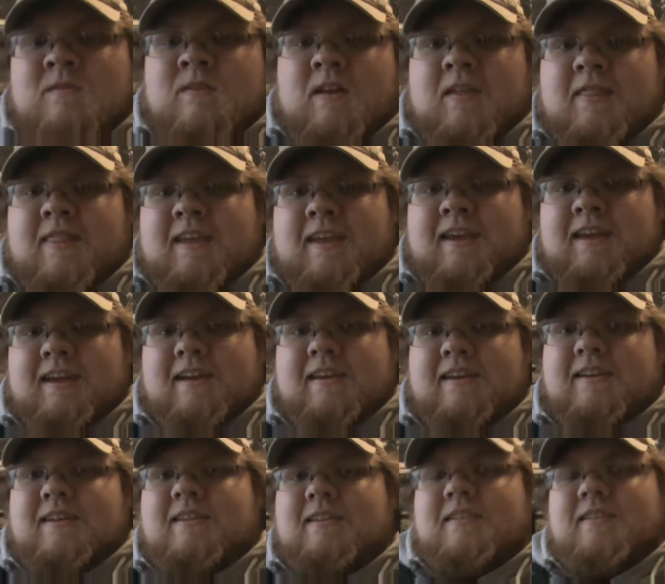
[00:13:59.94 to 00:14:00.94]

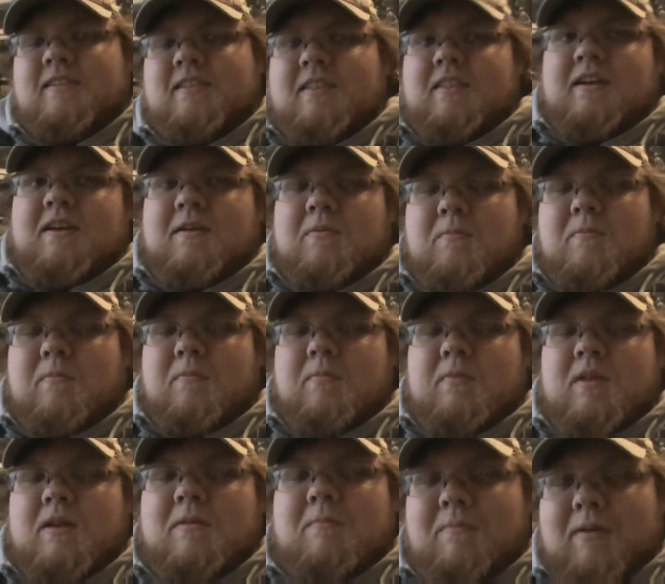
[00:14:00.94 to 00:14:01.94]
Think
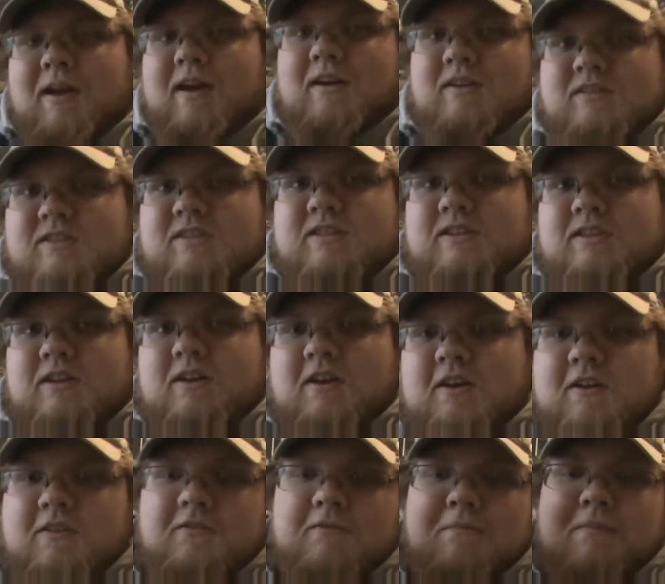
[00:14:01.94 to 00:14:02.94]
the comparison
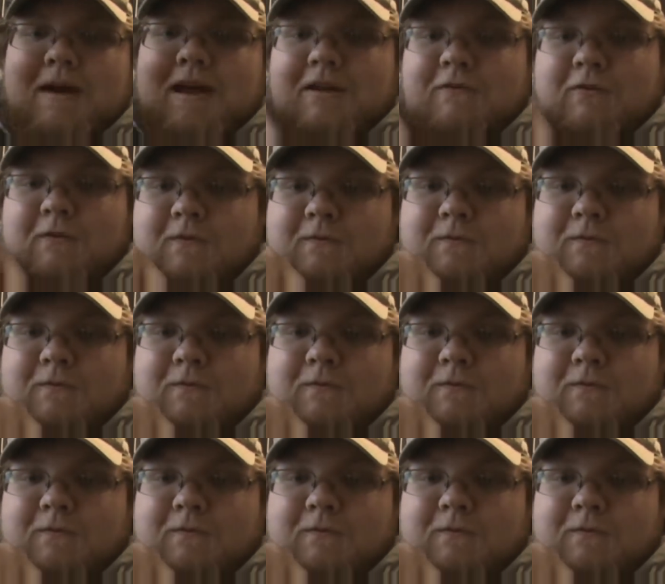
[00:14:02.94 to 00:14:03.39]
of Battlefield